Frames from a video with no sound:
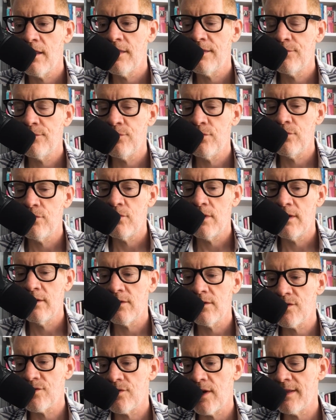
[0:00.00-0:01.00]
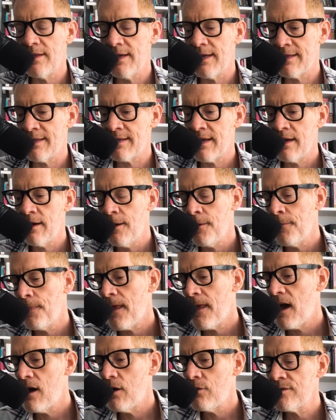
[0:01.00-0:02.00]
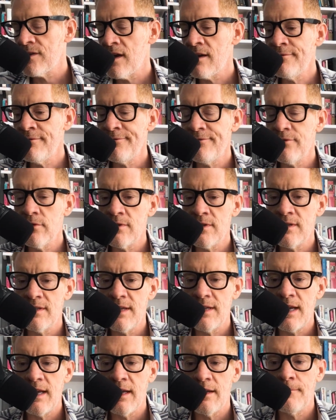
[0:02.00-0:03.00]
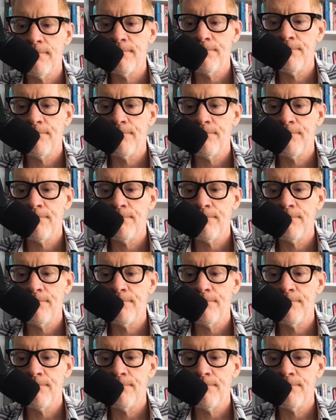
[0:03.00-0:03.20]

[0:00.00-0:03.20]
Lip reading: to illustrate this. I was on a first date